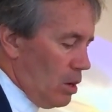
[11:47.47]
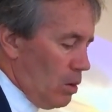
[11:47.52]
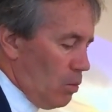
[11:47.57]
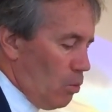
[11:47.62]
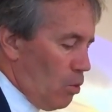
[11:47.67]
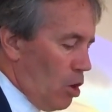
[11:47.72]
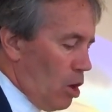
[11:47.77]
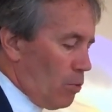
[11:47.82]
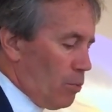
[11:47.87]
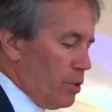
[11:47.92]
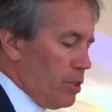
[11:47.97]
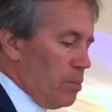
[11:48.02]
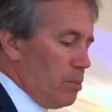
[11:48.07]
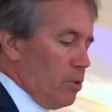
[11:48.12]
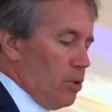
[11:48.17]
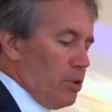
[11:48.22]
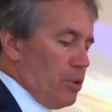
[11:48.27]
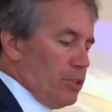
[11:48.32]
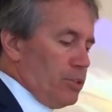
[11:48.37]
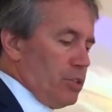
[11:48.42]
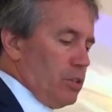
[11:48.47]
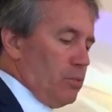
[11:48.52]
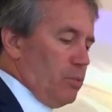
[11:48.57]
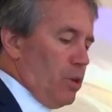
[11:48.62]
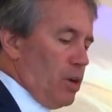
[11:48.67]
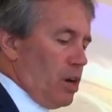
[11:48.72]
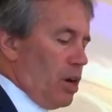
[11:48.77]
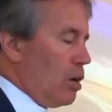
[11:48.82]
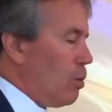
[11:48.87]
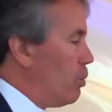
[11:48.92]
Walk with the mourners, and
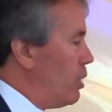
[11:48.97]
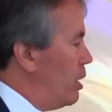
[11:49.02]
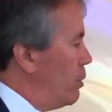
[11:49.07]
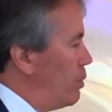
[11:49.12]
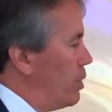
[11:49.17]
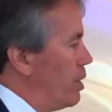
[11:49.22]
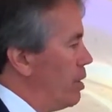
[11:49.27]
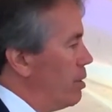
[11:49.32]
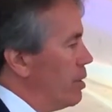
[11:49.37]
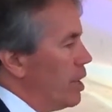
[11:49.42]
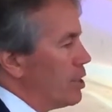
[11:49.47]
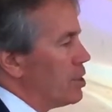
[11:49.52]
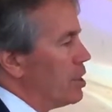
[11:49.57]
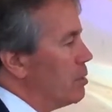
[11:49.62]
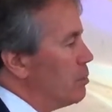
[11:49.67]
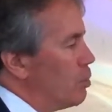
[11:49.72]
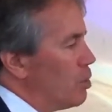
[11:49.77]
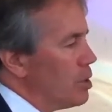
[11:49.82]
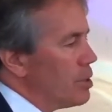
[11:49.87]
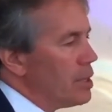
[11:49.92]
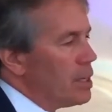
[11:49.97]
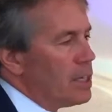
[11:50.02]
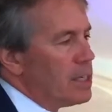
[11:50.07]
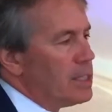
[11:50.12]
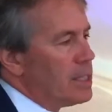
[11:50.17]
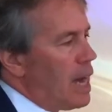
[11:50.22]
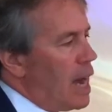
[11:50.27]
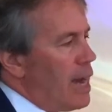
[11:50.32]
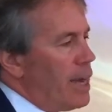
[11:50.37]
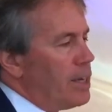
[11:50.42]
what are we? We are nothing more than
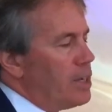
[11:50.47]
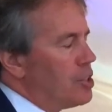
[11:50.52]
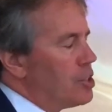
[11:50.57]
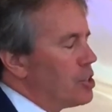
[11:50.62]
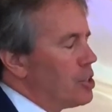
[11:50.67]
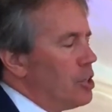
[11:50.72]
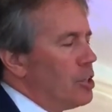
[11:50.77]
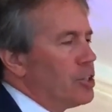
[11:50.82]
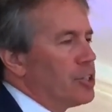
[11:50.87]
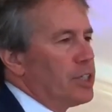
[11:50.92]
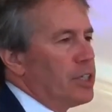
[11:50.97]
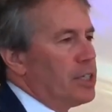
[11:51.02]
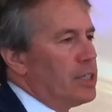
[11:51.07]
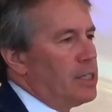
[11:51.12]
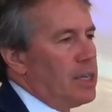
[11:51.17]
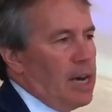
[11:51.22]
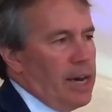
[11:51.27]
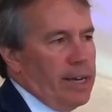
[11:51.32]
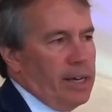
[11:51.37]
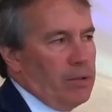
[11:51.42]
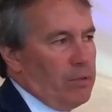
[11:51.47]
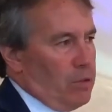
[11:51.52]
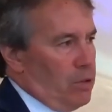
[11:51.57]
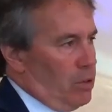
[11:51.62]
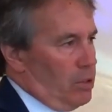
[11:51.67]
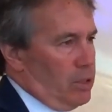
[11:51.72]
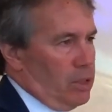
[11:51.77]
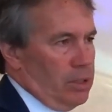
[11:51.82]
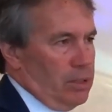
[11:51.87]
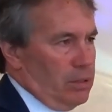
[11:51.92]
a dying church in a dying
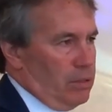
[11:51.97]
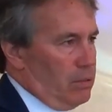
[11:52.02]
world.